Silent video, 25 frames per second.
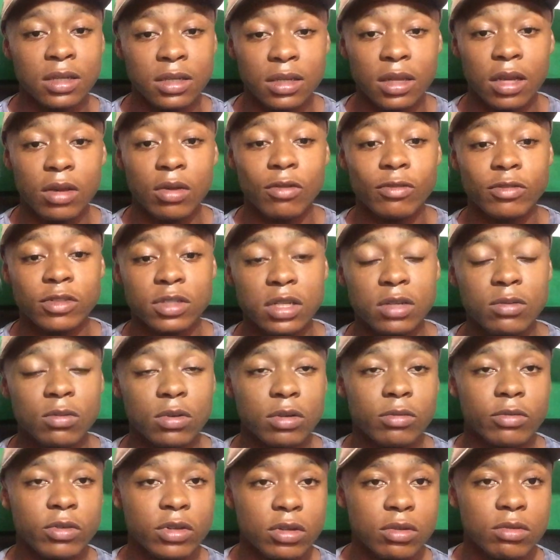and they obviously
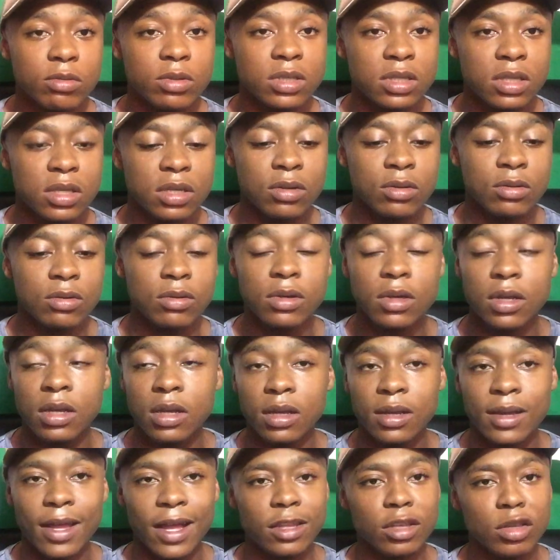want to renew his deal,
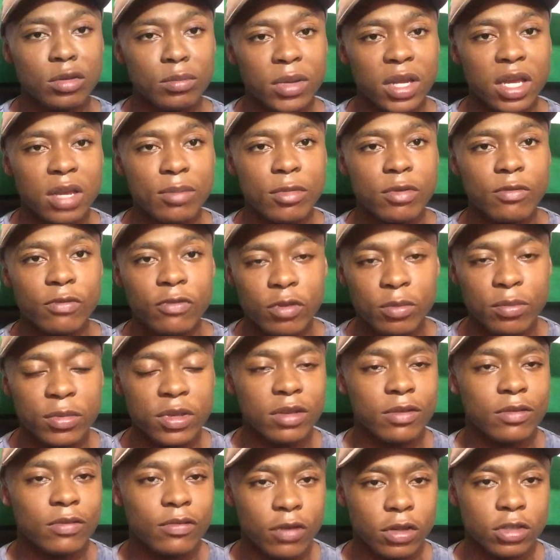can you blame him for
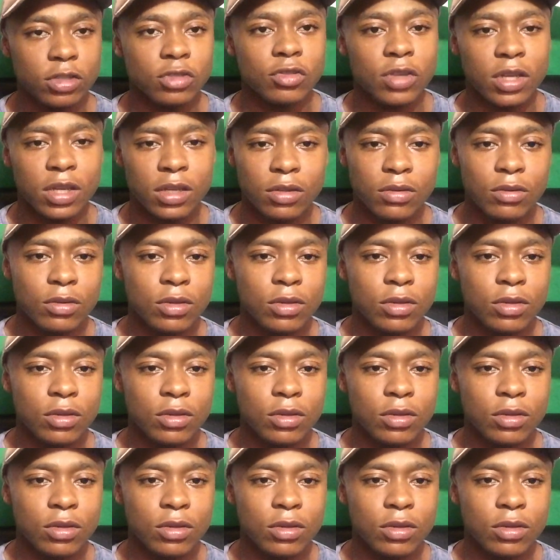being frustrated?